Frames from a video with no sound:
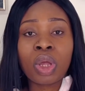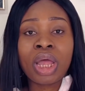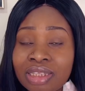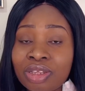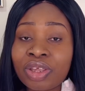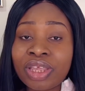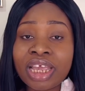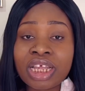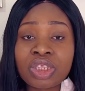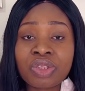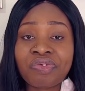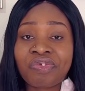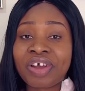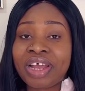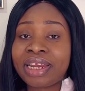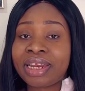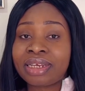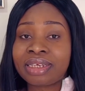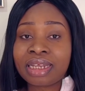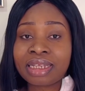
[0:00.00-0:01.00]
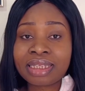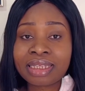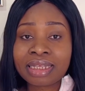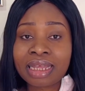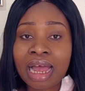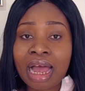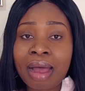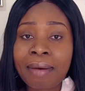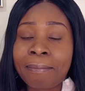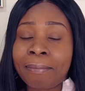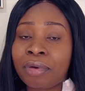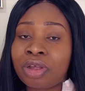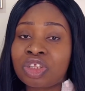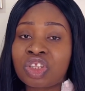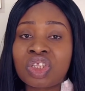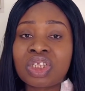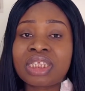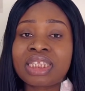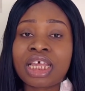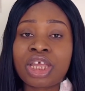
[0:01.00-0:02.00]
It's okay to find a dating app, but it's
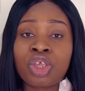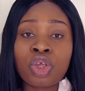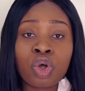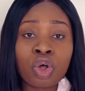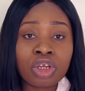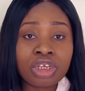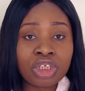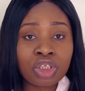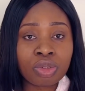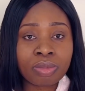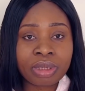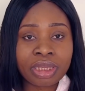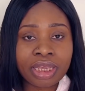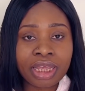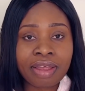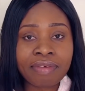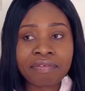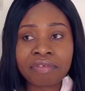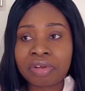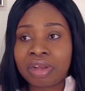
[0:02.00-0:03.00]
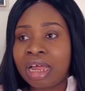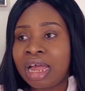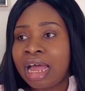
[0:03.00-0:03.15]
just that you all need to be careful.